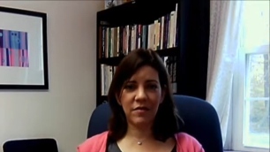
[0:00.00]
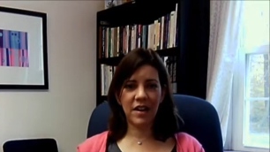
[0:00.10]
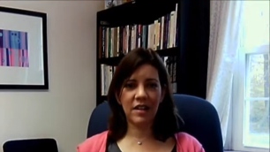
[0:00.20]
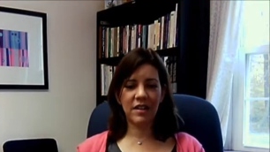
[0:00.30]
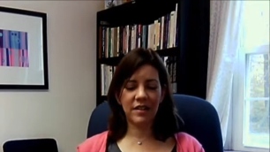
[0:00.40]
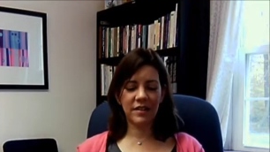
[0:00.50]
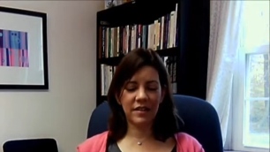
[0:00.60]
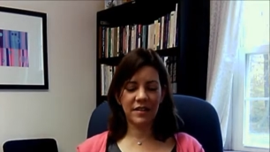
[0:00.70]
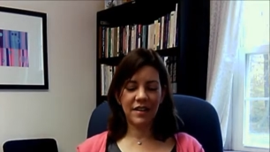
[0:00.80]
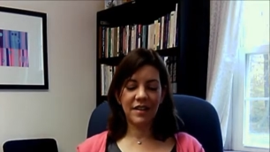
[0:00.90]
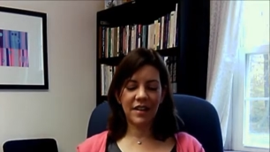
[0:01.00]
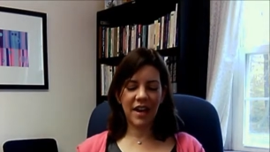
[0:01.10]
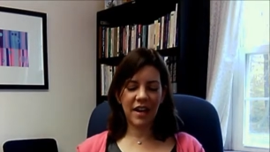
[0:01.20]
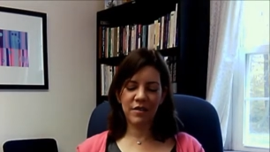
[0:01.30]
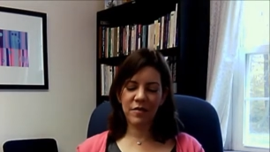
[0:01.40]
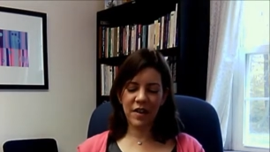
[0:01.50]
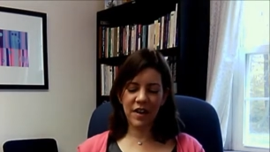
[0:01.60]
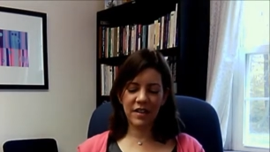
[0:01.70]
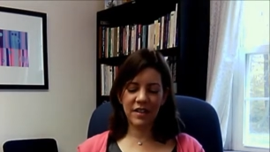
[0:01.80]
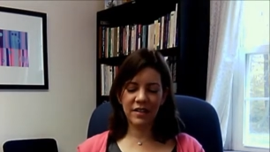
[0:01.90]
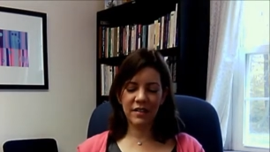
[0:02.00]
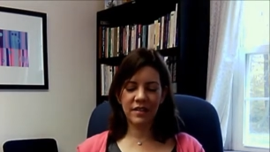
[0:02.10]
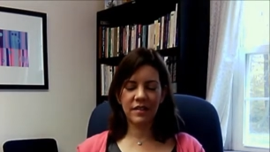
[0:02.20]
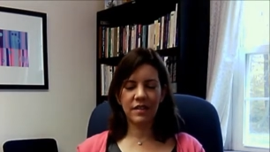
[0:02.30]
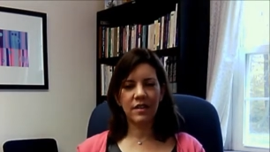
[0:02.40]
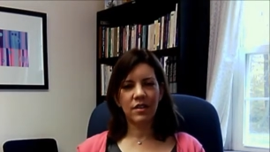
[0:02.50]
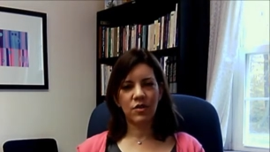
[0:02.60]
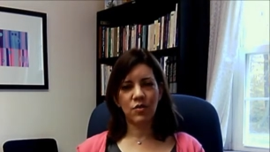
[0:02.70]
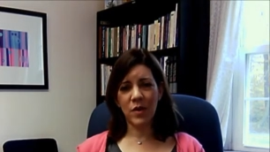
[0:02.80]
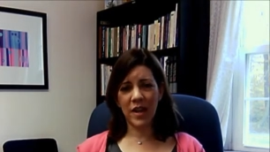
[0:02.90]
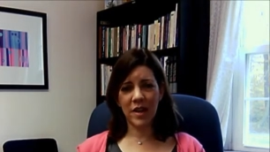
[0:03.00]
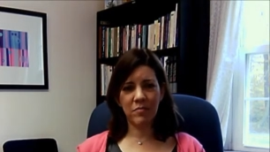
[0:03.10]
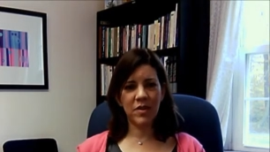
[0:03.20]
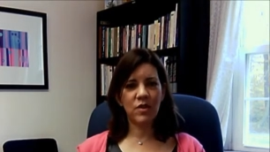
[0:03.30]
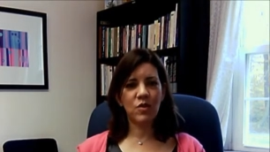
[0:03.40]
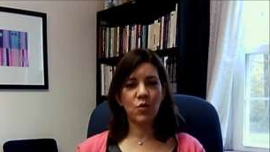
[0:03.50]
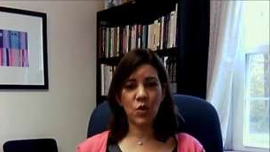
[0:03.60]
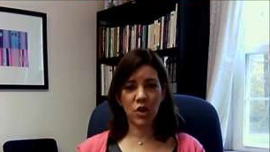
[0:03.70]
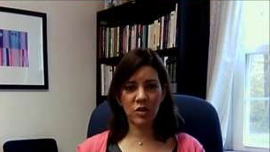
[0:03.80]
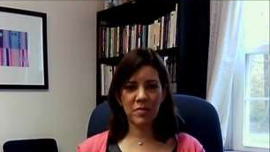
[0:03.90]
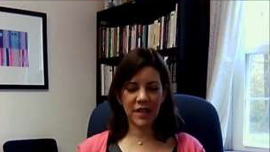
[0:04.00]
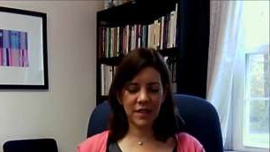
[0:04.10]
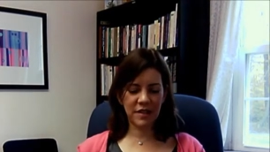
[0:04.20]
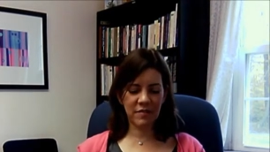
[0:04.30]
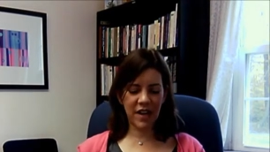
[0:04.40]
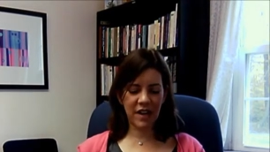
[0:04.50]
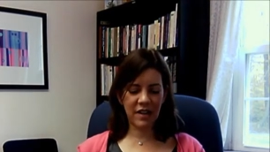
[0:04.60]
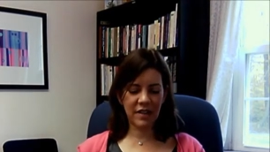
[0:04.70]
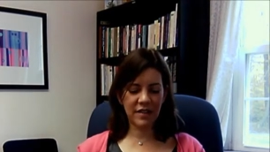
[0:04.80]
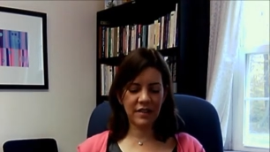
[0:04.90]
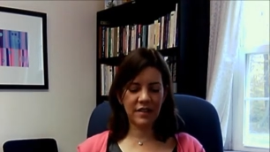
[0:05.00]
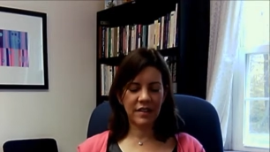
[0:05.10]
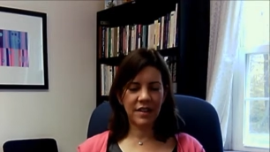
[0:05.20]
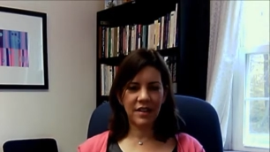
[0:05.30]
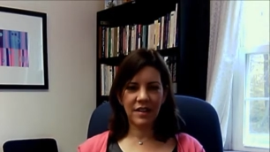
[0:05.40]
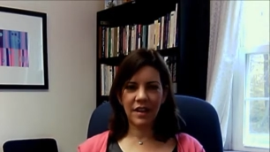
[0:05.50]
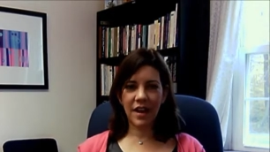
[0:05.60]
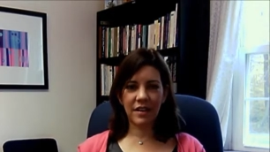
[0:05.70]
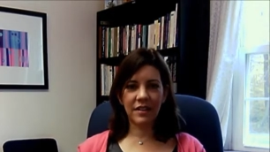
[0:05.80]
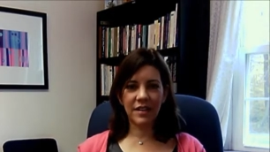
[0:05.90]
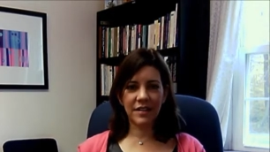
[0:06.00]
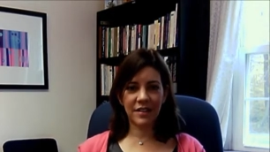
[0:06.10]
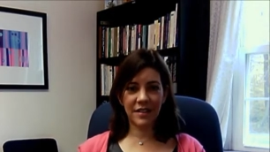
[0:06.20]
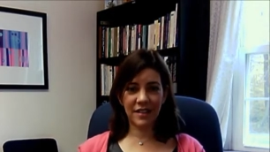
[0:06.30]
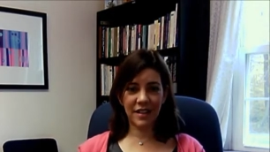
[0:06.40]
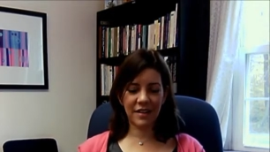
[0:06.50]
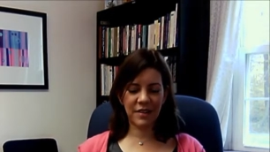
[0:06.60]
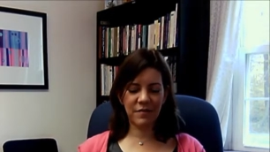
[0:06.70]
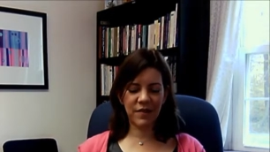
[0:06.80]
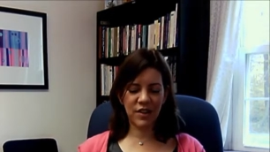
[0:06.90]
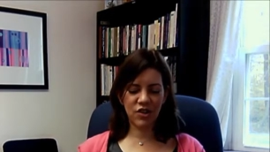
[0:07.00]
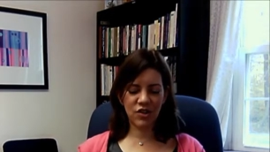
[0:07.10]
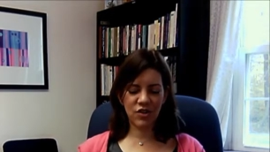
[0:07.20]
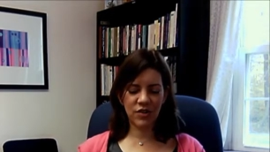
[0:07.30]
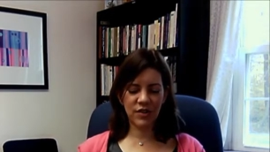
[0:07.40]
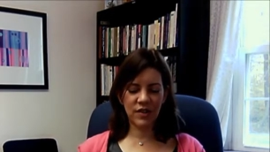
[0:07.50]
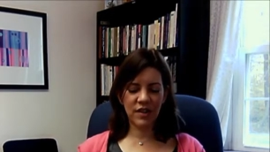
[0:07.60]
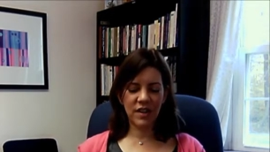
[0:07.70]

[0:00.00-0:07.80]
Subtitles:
violence, gang violence, rape, workplace violence, adolescent sex offenders,